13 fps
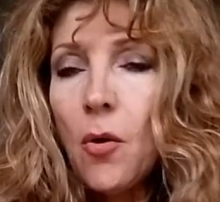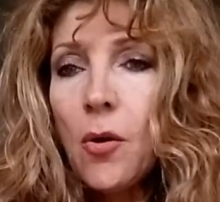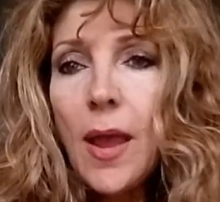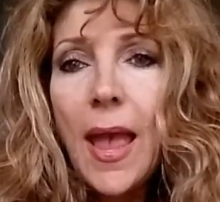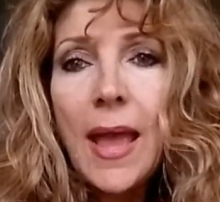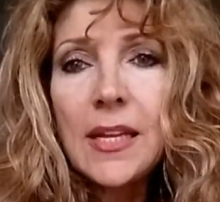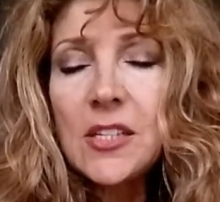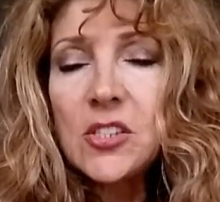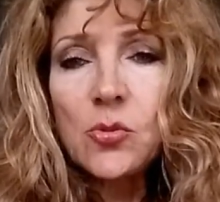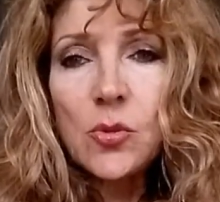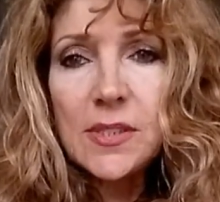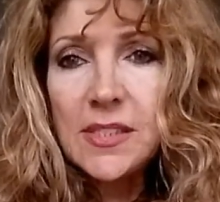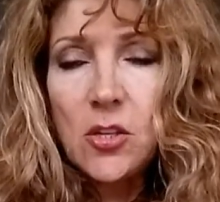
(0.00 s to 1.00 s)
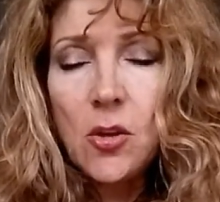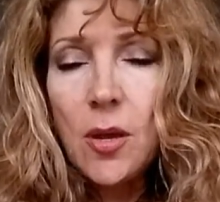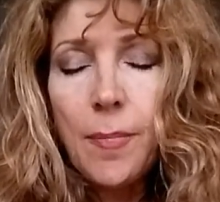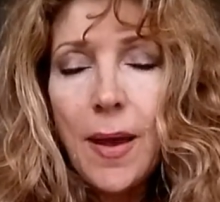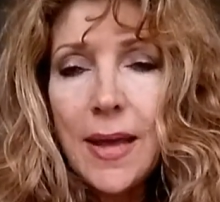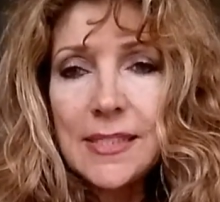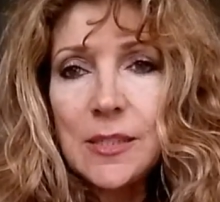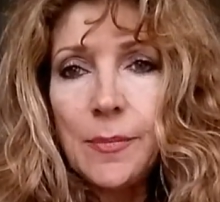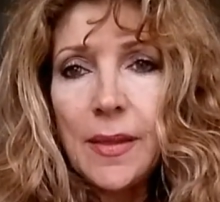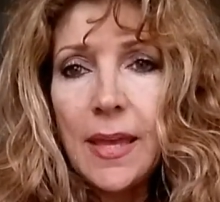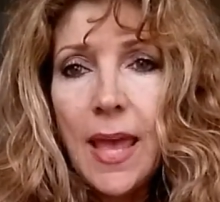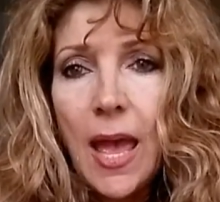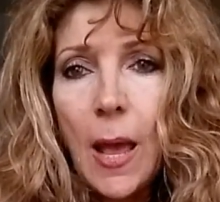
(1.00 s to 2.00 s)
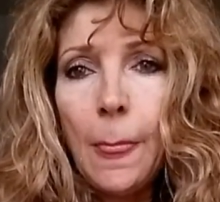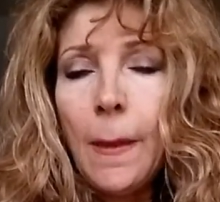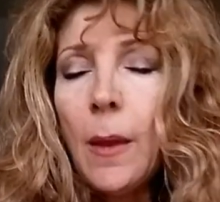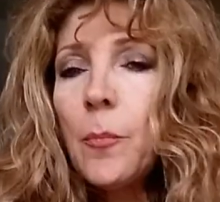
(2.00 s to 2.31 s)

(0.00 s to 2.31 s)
or any source that you can possibly get.